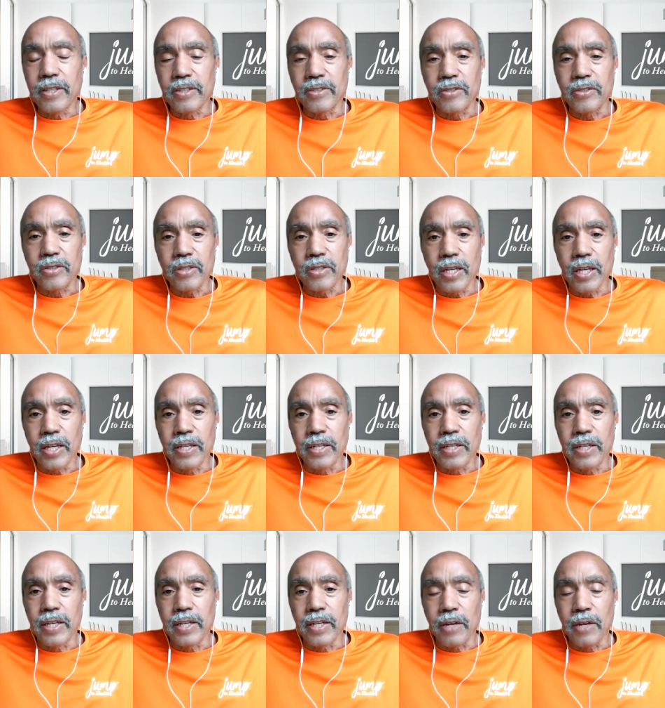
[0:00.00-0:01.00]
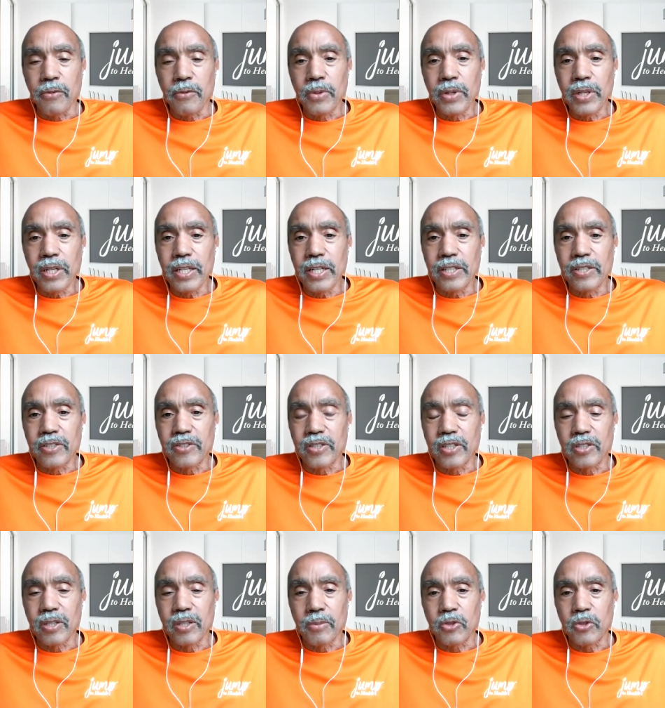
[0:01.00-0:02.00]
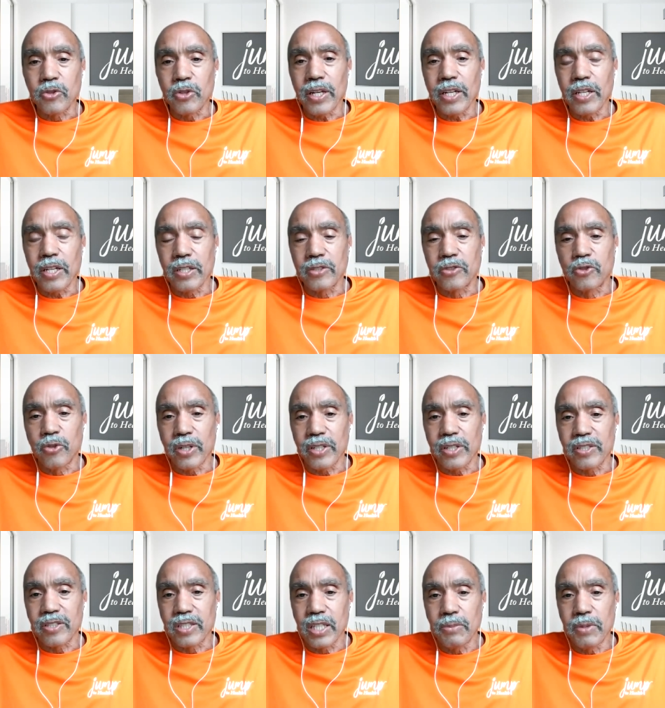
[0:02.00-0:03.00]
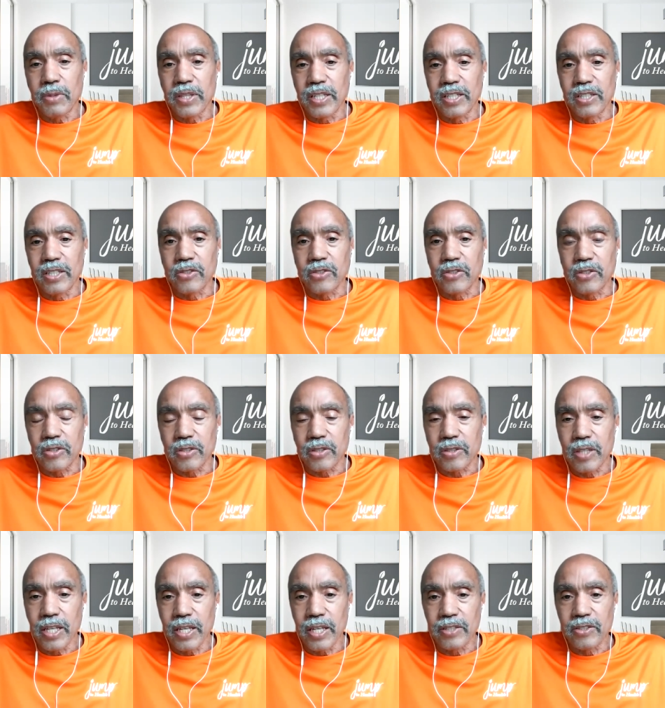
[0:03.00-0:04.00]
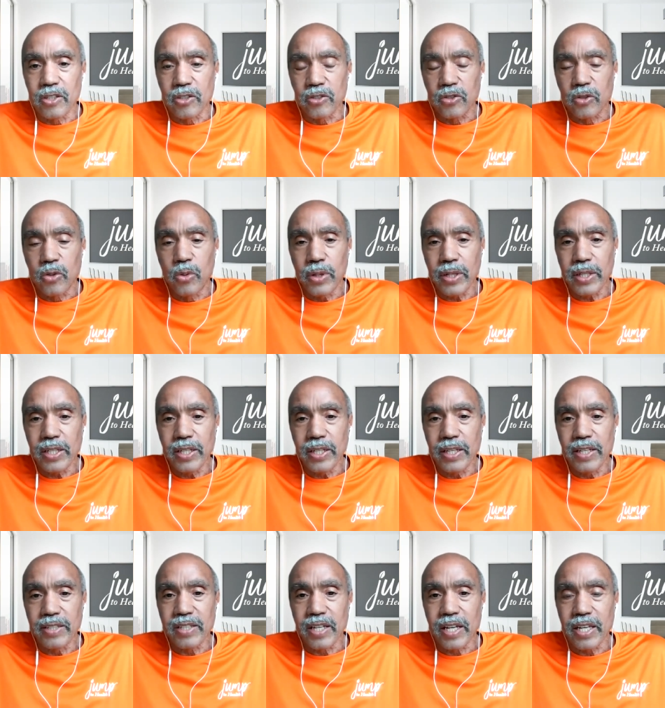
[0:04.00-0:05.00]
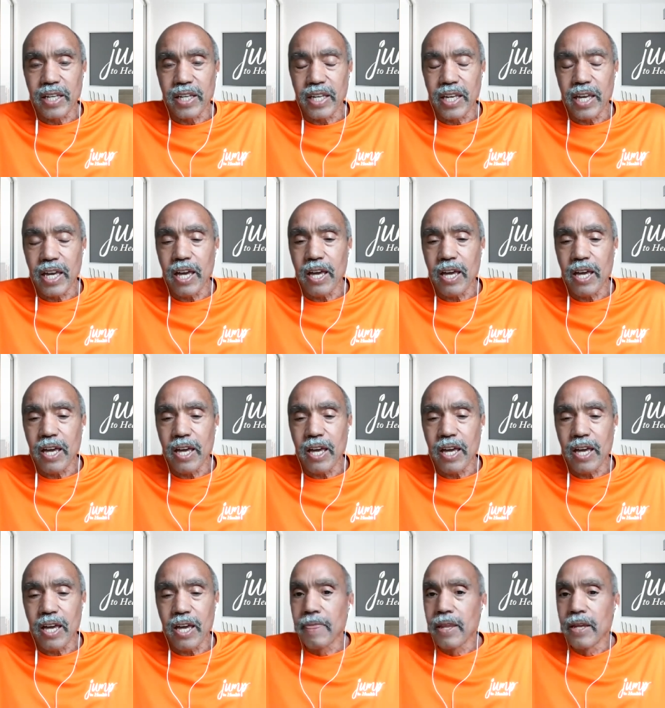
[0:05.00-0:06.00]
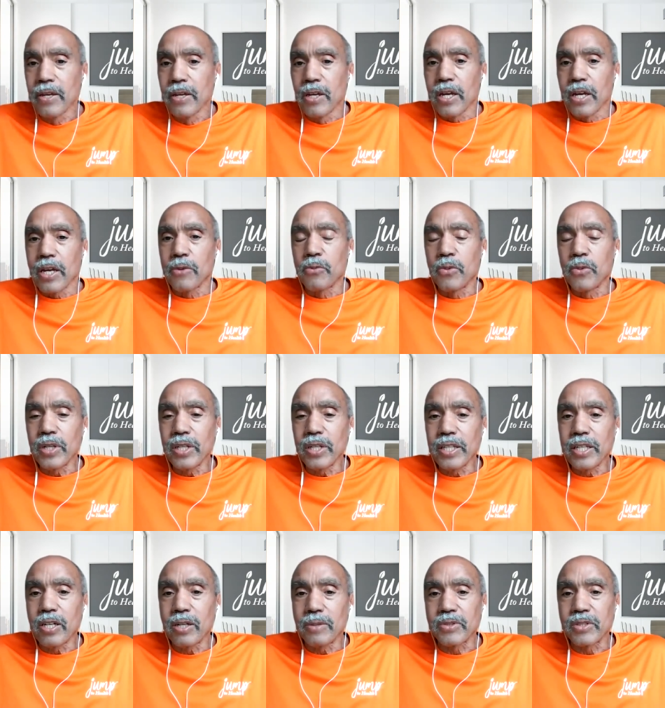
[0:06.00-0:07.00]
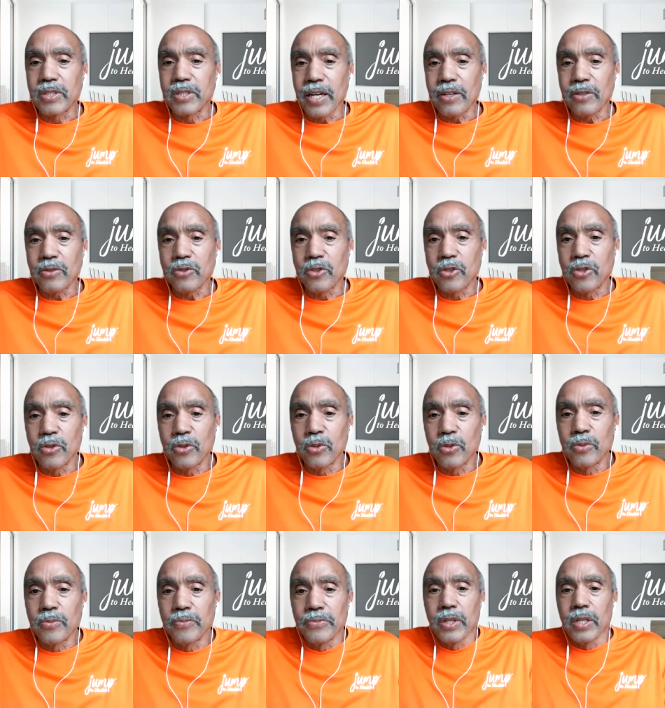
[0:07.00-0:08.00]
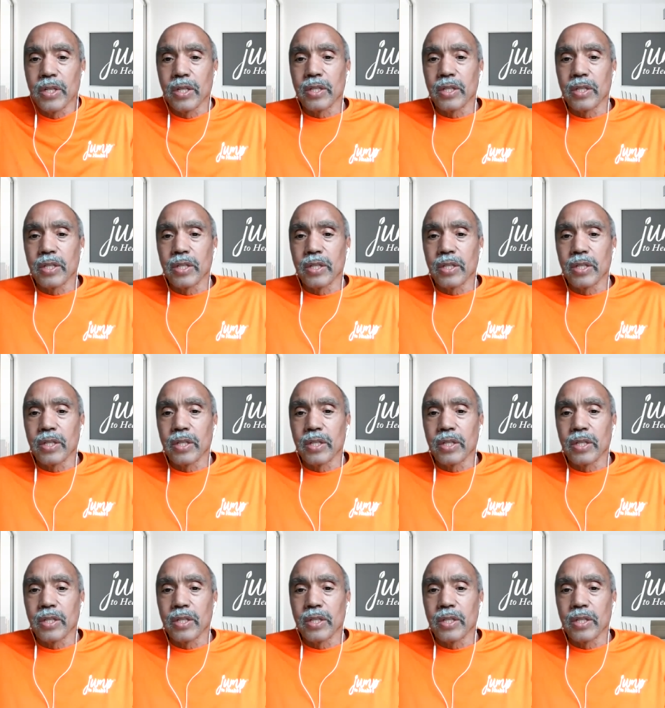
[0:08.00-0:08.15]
this and, and I really understand. So I'm going to try to address some of these things as quickly as I can, but it really comes down to,